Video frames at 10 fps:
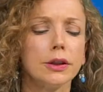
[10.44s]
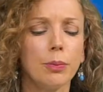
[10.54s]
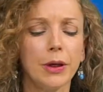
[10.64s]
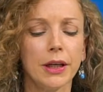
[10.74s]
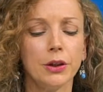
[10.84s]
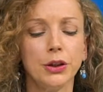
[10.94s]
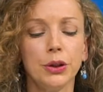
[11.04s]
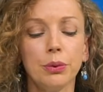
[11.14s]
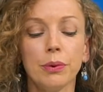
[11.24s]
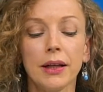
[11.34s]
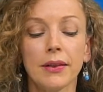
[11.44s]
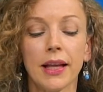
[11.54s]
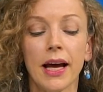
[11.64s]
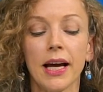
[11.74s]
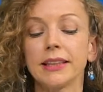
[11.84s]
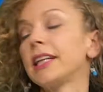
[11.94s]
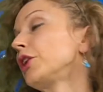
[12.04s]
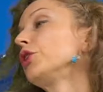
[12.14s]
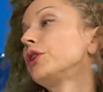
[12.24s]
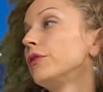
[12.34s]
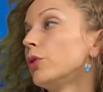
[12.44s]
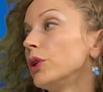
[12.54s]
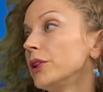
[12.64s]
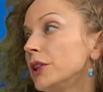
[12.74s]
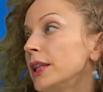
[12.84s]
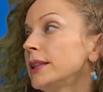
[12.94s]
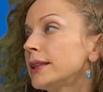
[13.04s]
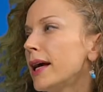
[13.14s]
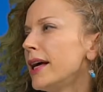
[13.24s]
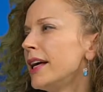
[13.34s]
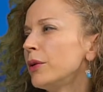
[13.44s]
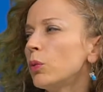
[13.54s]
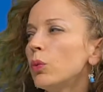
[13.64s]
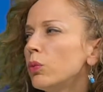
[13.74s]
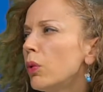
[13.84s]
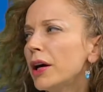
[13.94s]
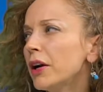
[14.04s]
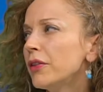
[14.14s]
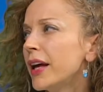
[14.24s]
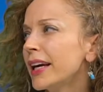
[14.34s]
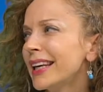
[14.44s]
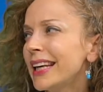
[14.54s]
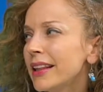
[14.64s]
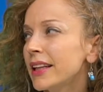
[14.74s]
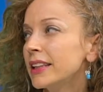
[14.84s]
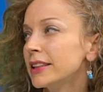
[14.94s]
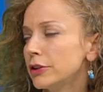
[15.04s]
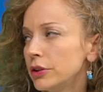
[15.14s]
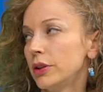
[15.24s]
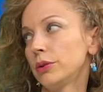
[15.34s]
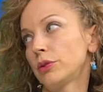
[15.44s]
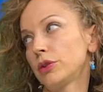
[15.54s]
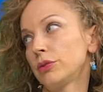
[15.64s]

Peter, you read the executive ordinance, and what are the key things to note?